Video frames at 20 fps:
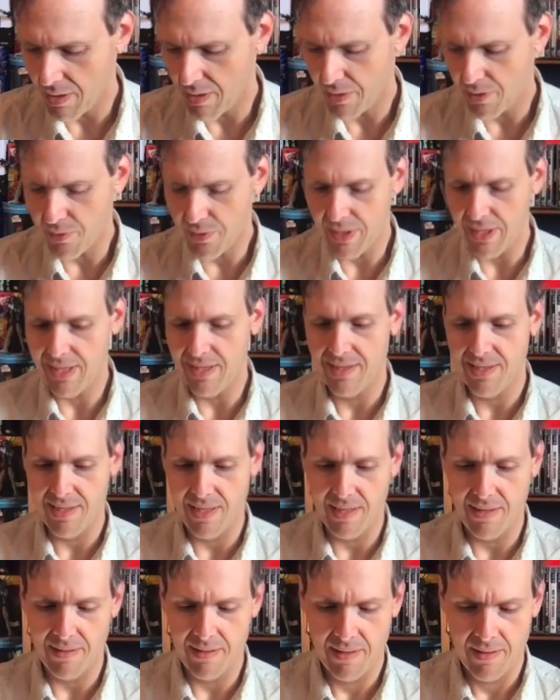goodies,
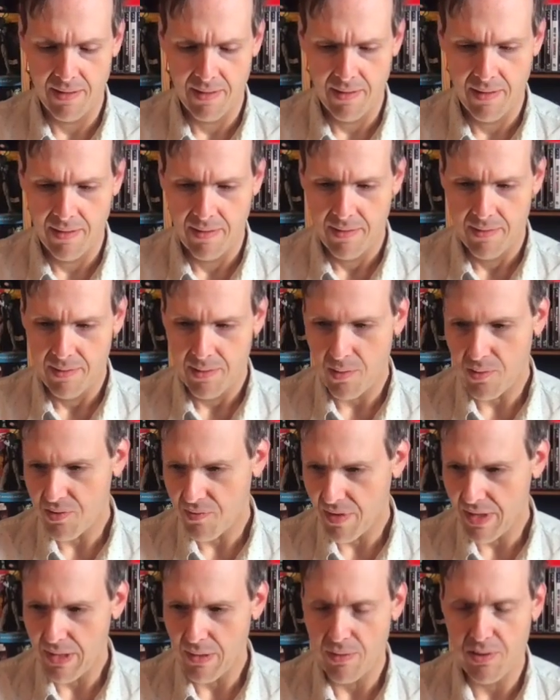and those
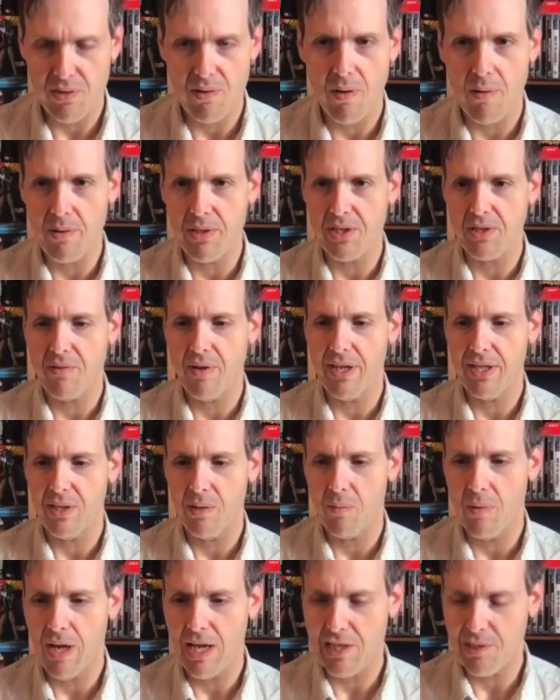videos are always great to
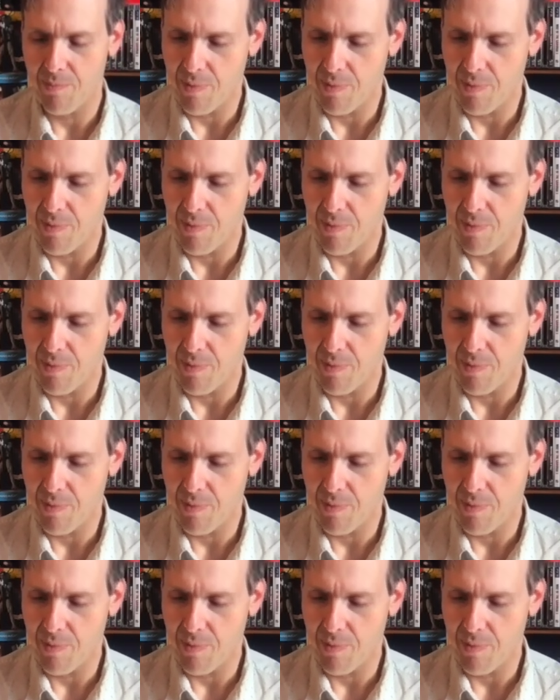watch.